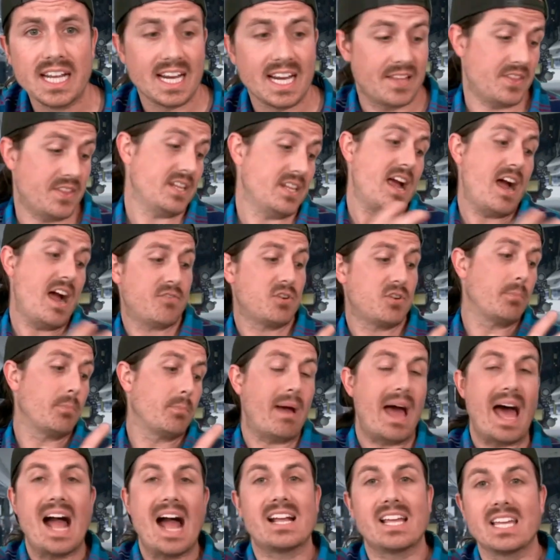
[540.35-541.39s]
And then after
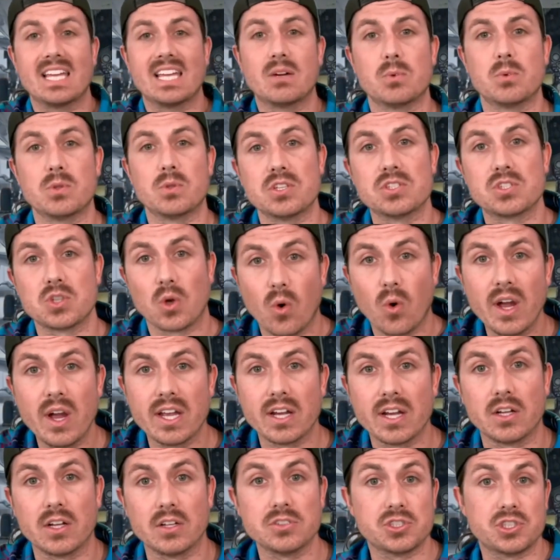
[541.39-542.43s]
packing it with this
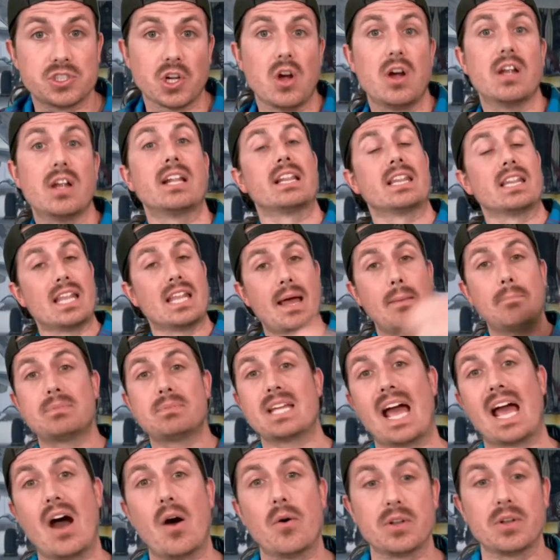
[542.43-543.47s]
oil, John
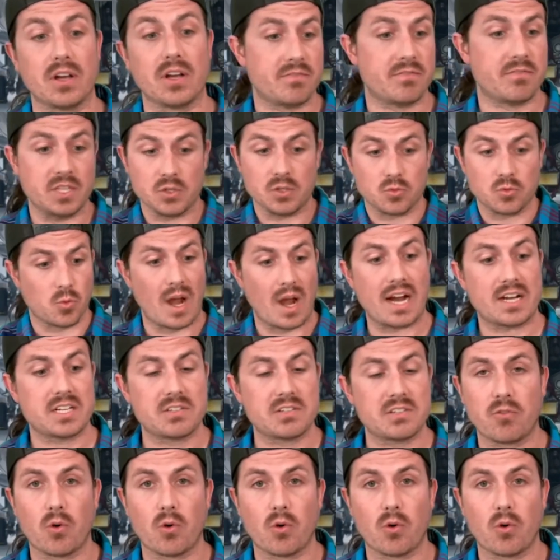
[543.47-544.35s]
leapt out of the wrecked